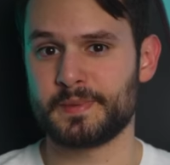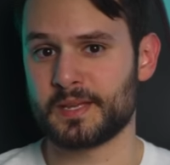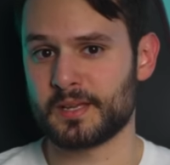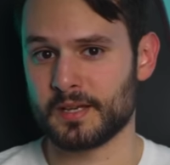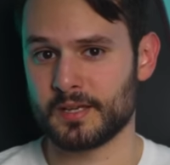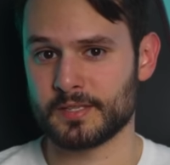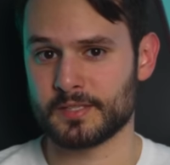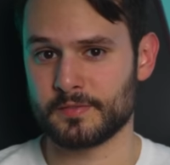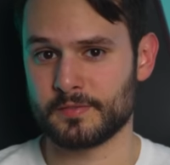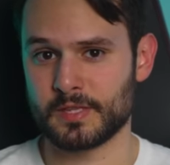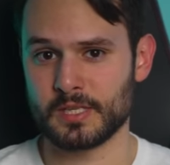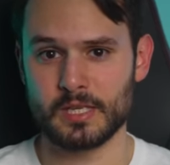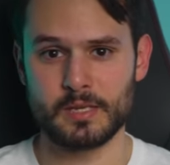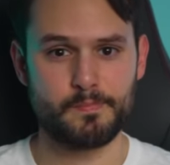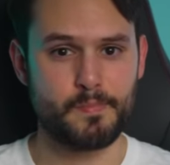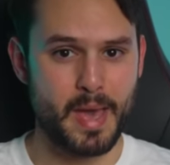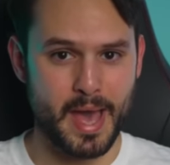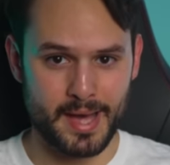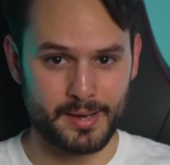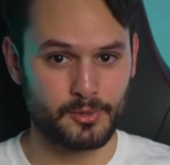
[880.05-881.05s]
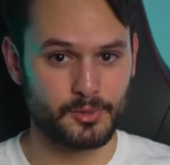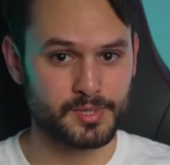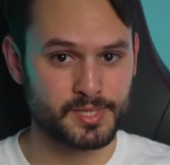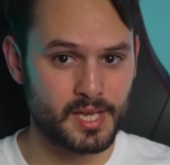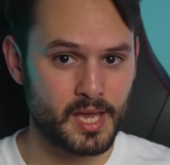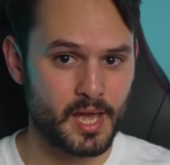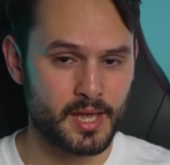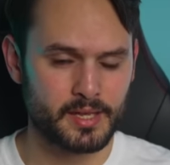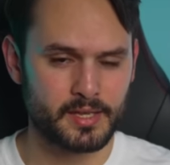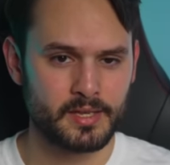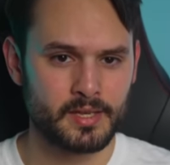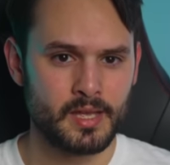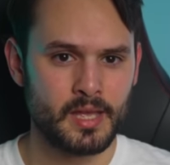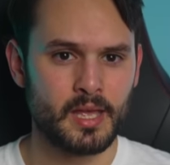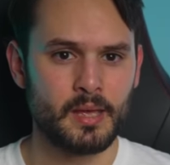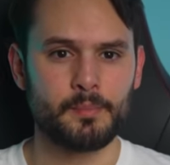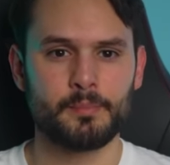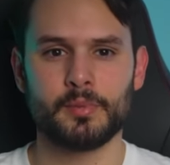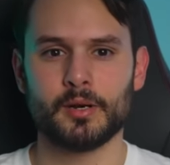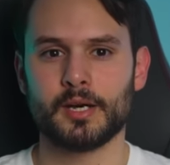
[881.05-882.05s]
because of the panel tech,
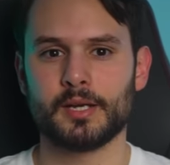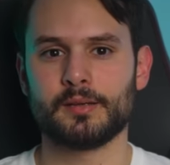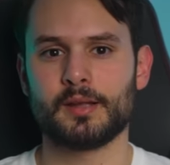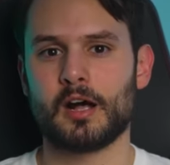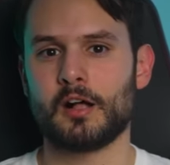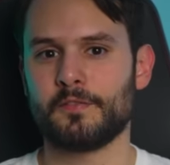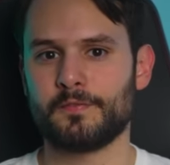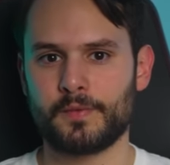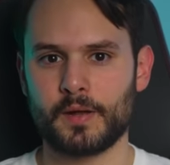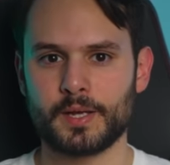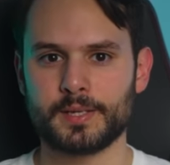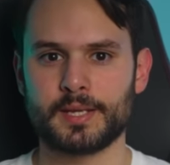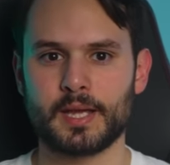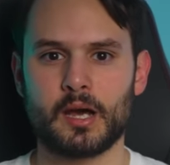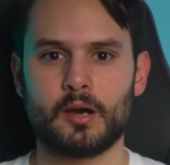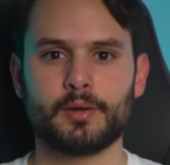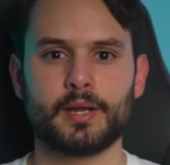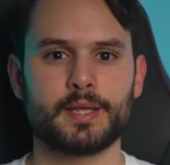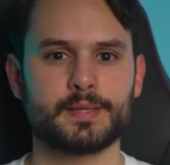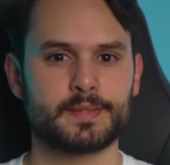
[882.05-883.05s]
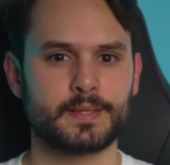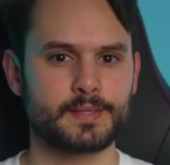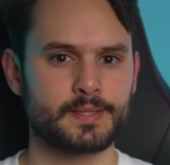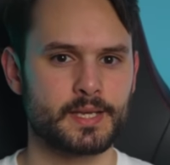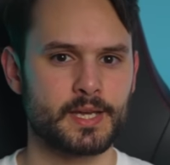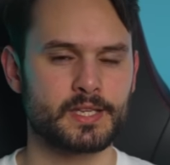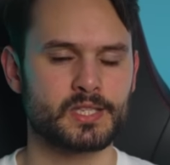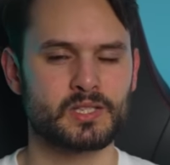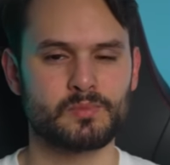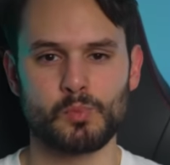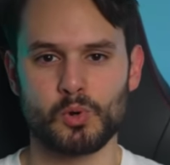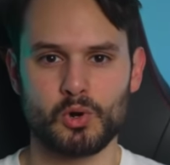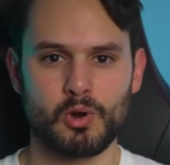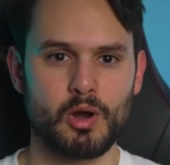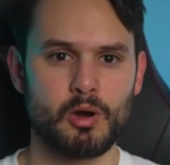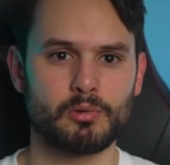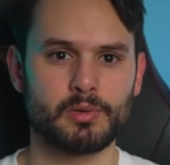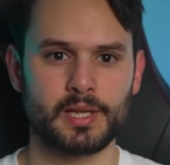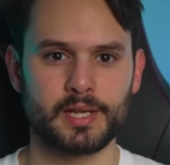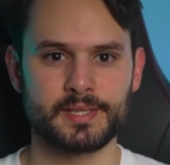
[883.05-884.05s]
but I'll find out as I test more
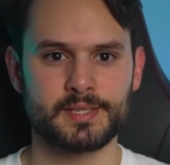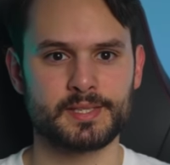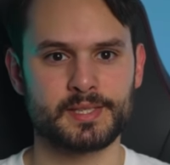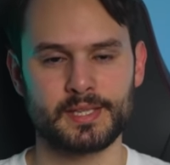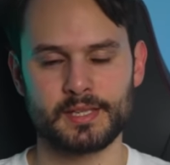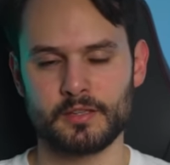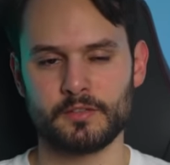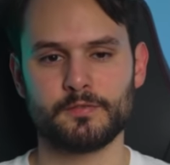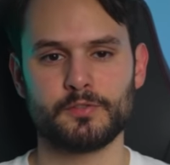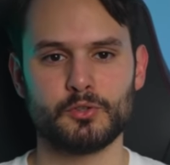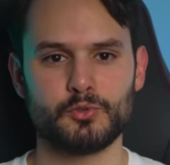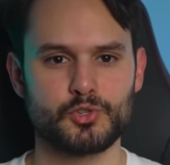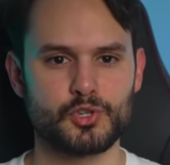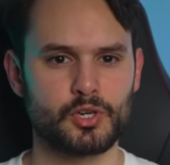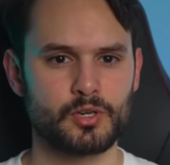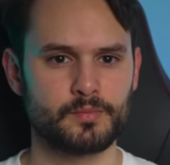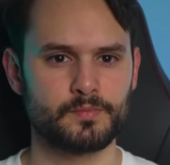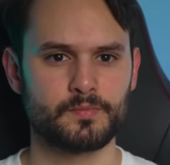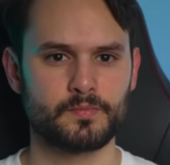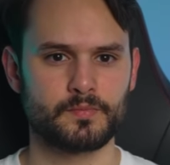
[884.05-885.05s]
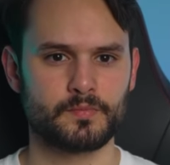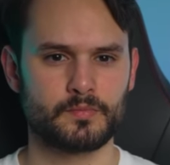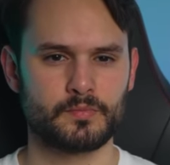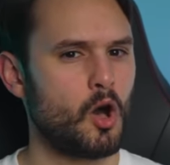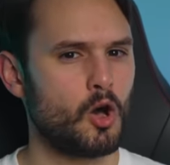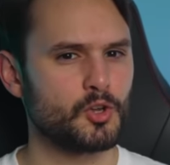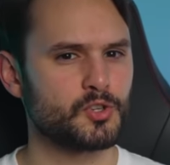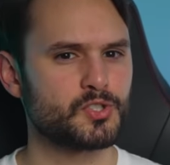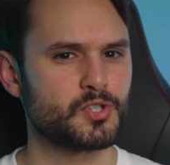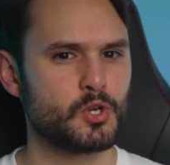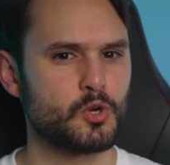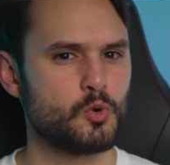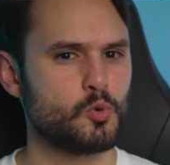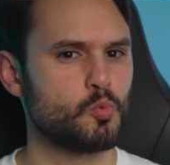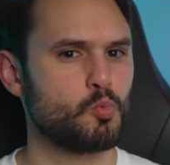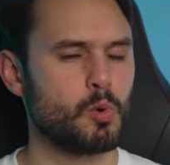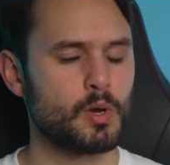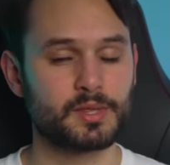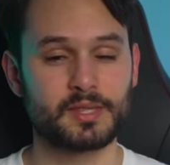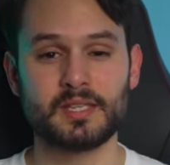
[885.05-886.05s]
OLEDs in the future. Also,
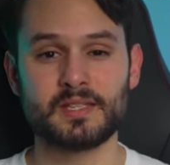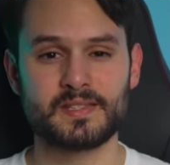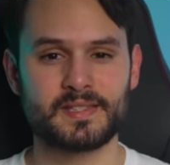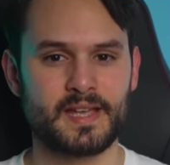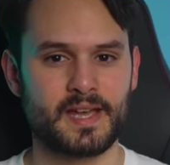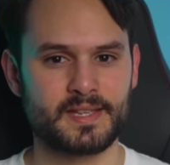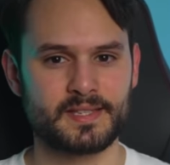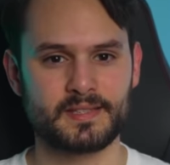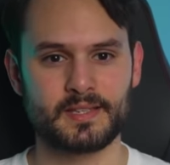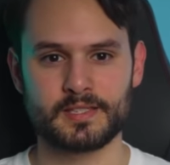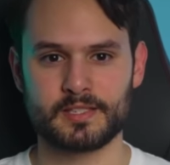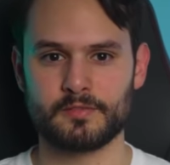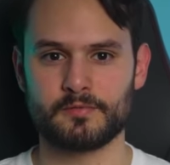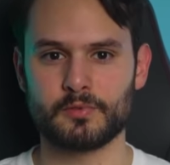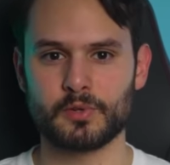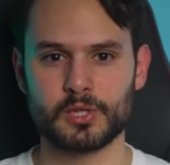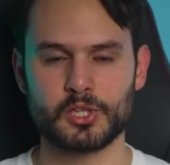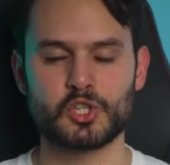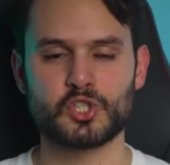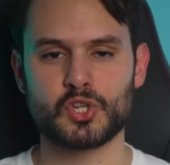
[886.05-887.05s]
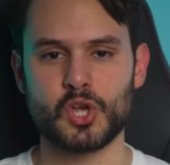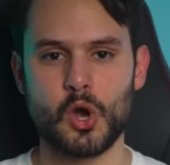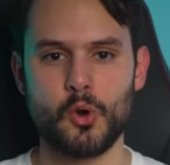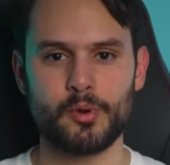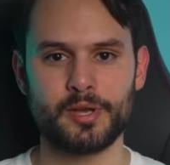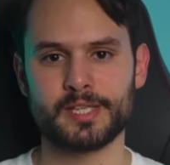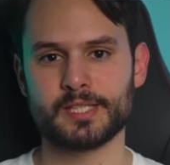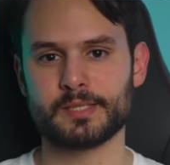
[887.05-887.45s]
what this test doesn't really show